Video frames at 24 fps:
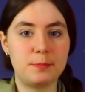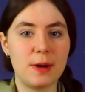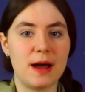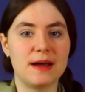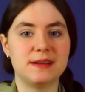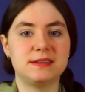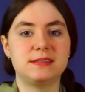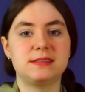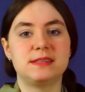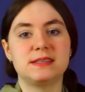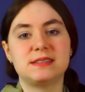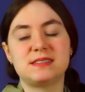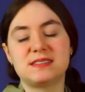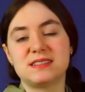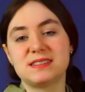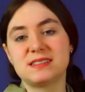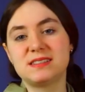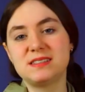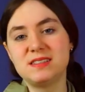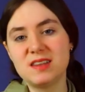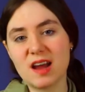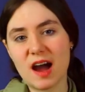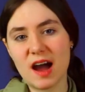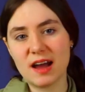but this does
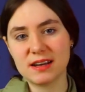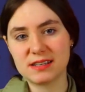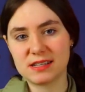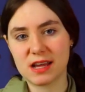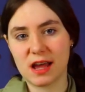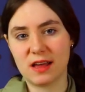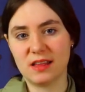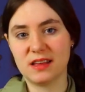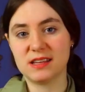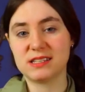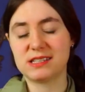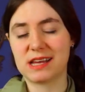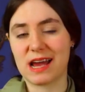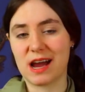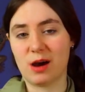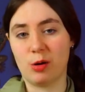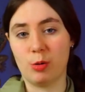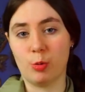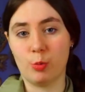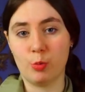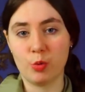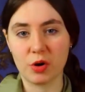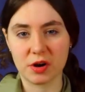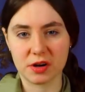not tell us how
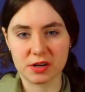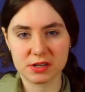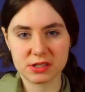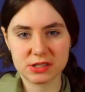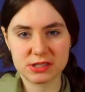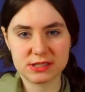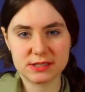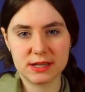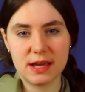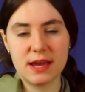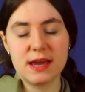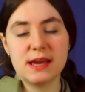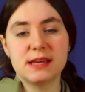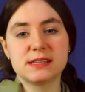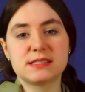it works.